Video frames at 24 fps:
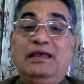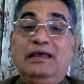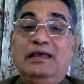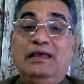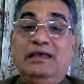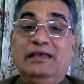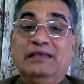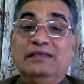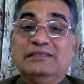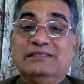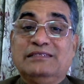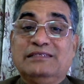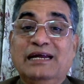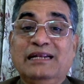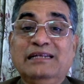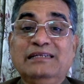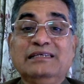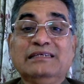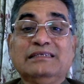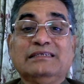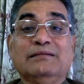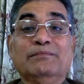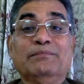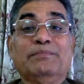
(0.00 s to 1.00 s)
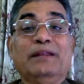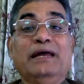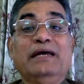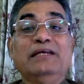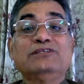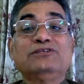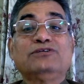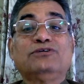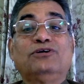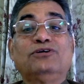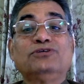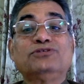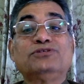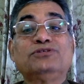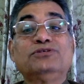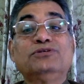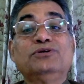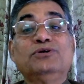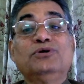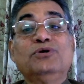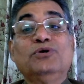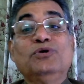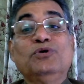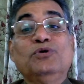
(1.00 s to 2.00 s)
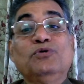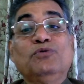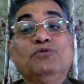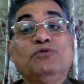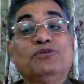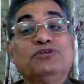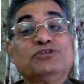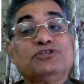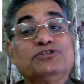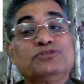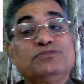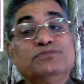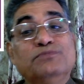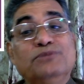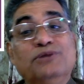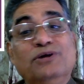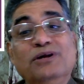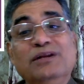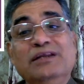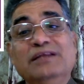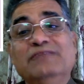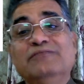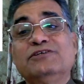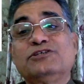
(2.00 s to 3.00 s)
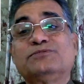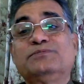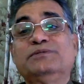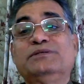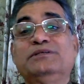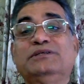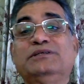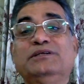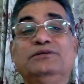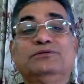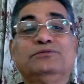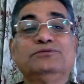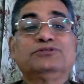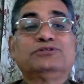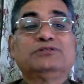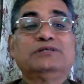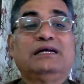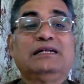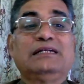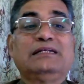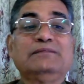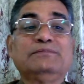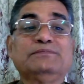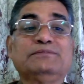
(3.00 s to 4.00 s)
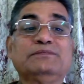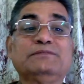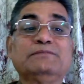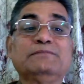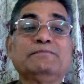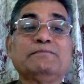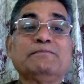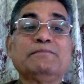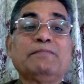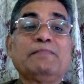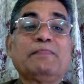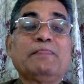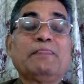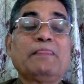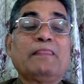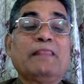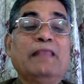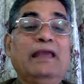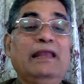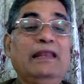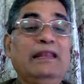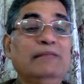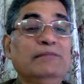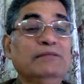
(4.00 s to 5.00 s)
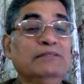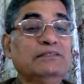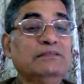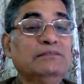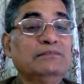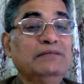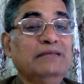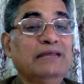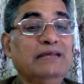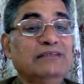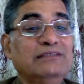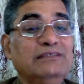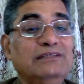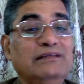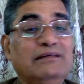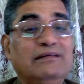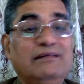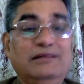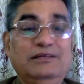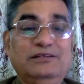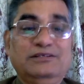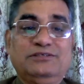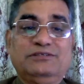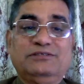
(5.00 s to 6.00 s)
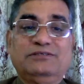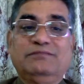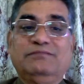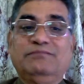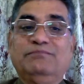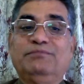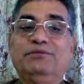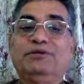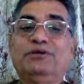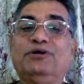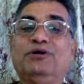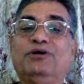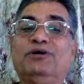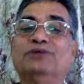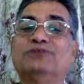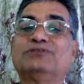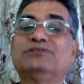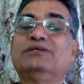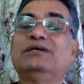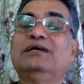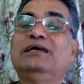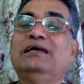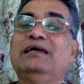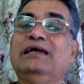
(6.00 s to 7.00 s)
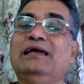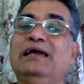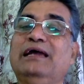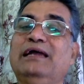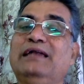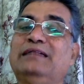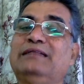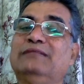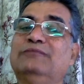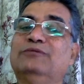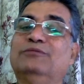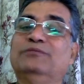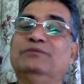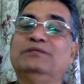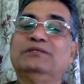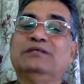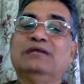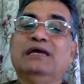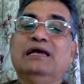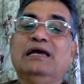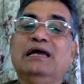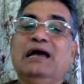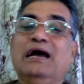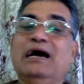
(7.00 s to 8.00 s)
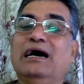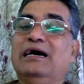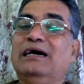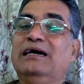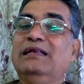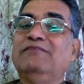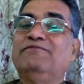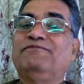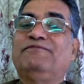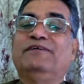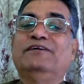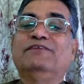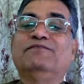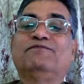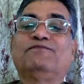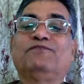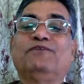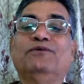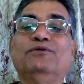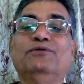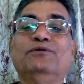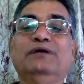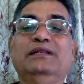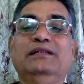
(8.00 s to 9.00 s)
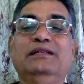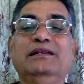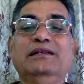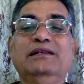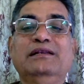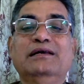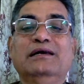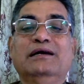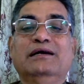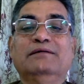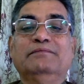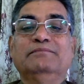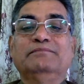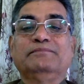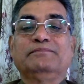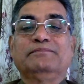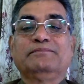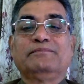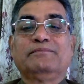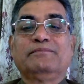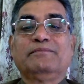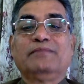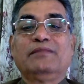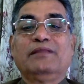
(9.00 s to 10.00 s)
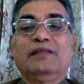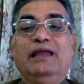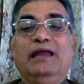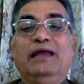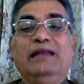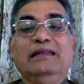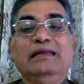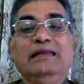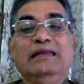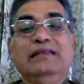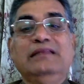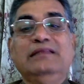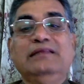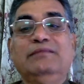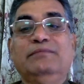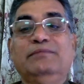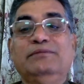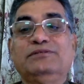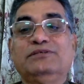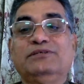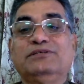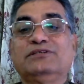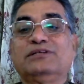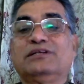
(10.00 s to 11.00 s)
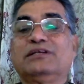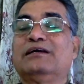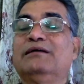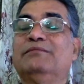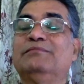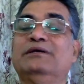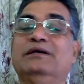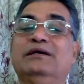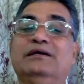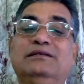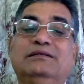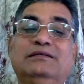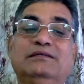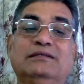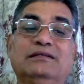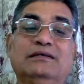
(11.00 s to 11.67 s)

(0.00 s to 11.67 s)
Is that the compliance cost for small investment into startups and MSME has increased because at the moment all fund flow in India and Indian business are coming under